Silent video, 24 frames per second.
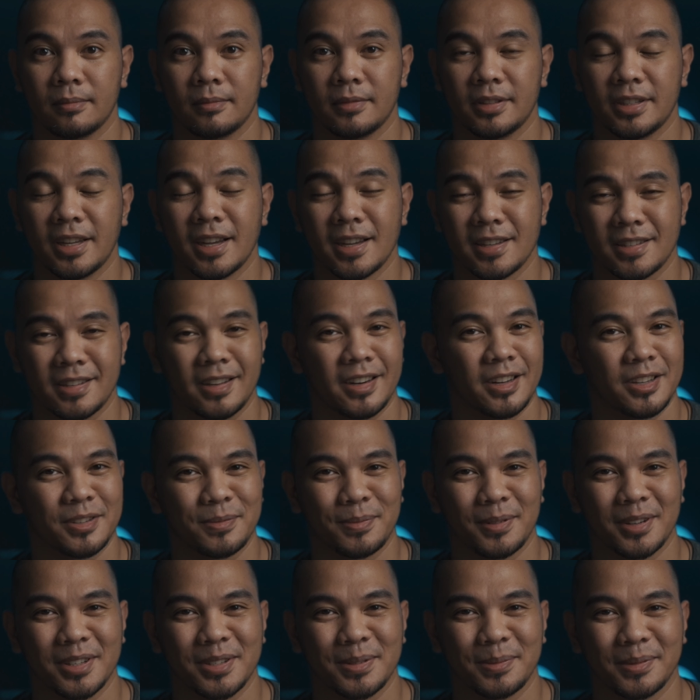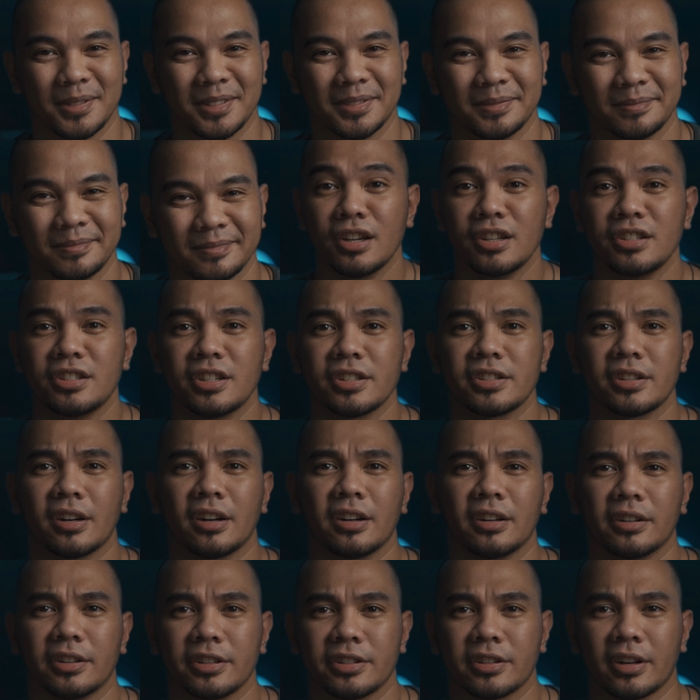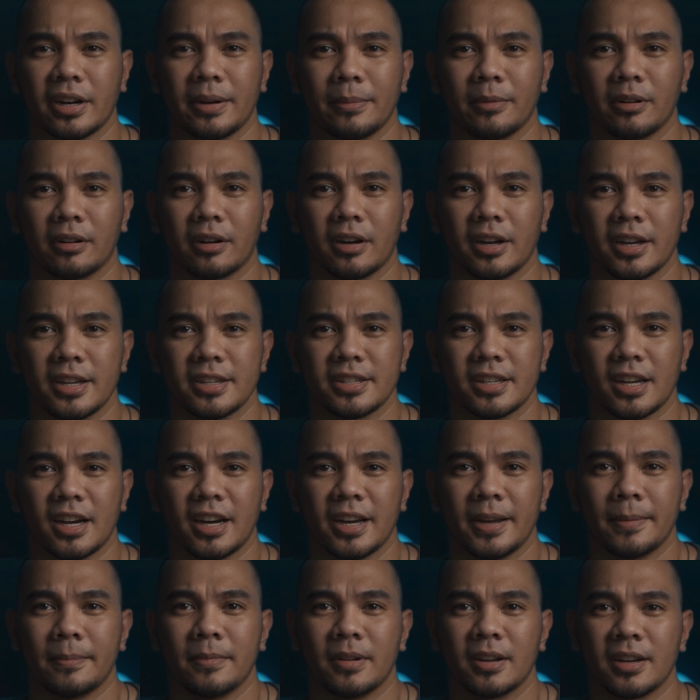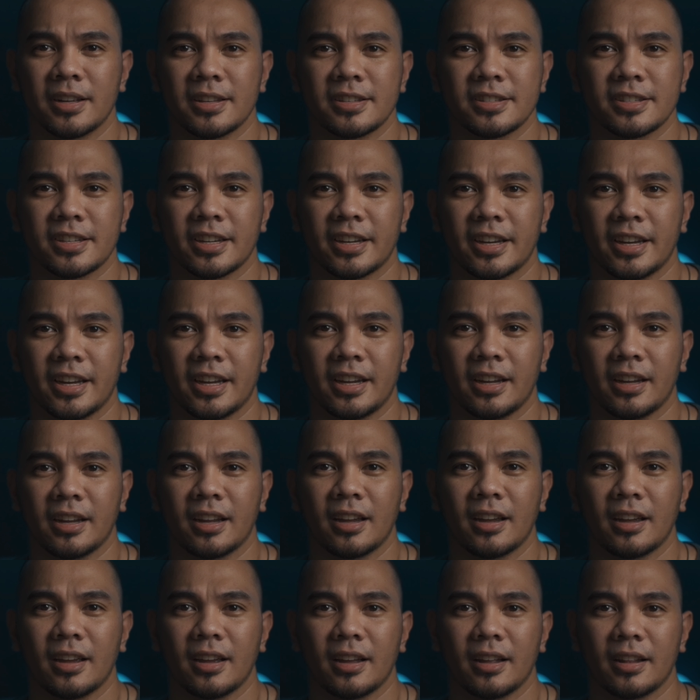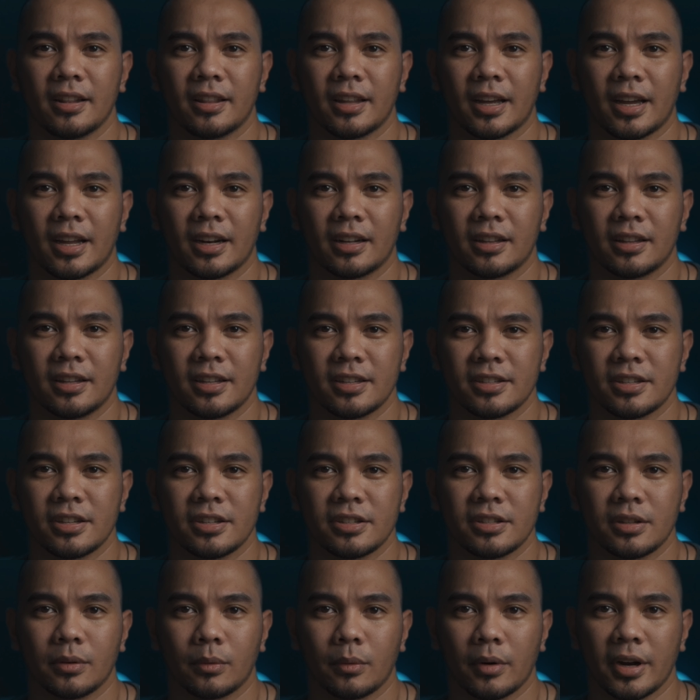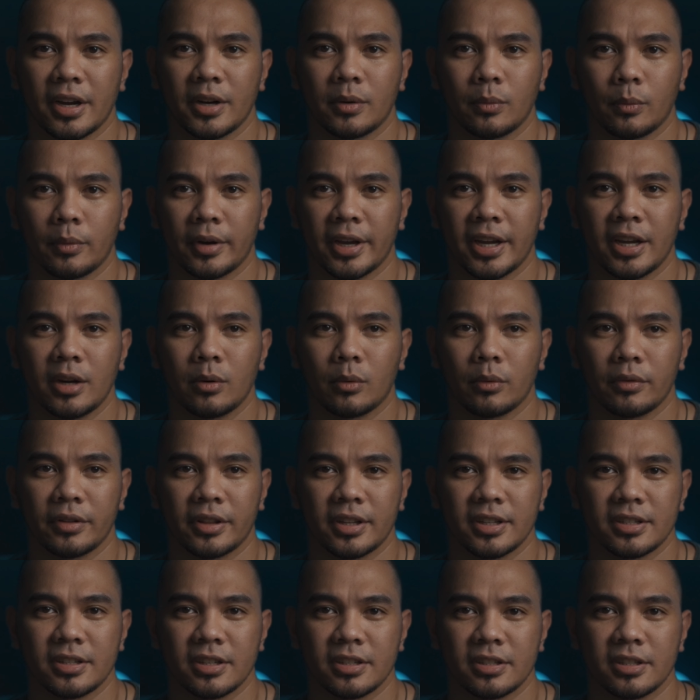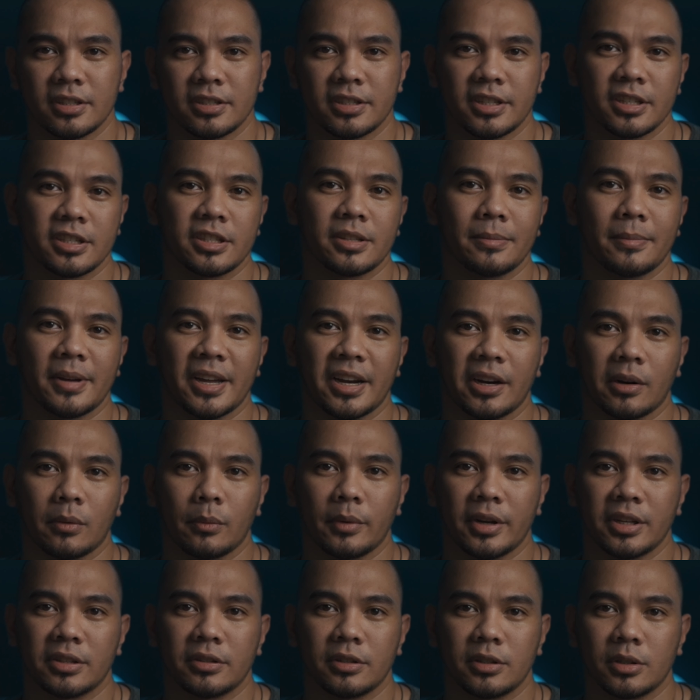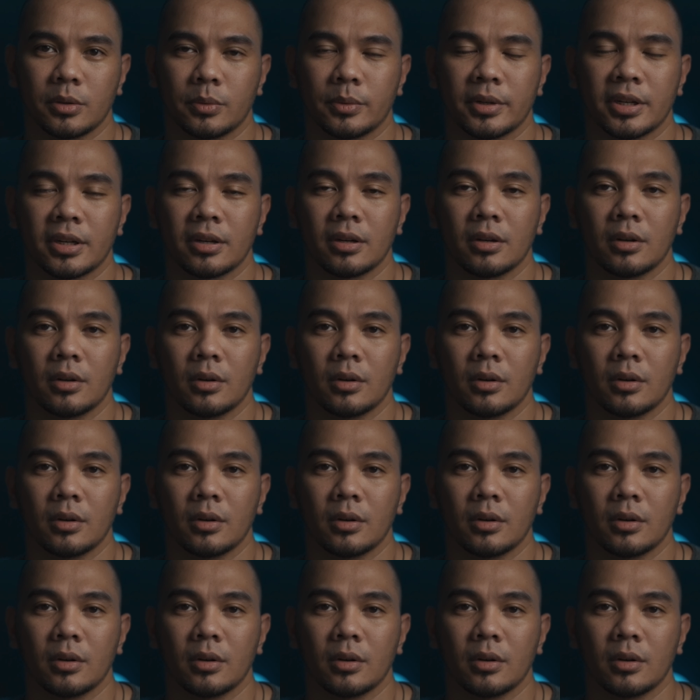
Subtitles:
Yes, it is possible. Just a little disclaimer, guys. I am not saying that this is the right way or this is the systematic way to do it.